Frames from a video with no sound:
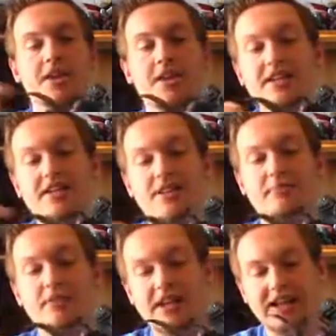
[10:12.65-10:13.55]
the
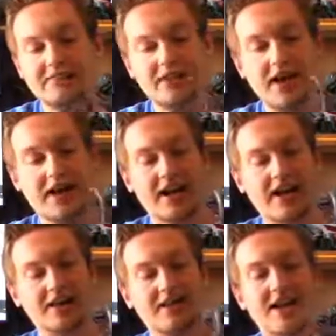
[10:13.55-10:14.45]
Millennium
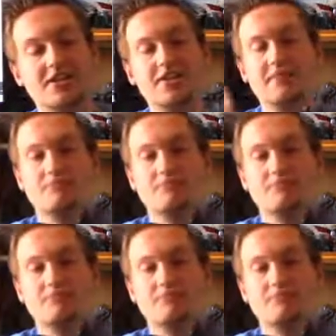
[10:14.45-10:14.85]
Gigan is actually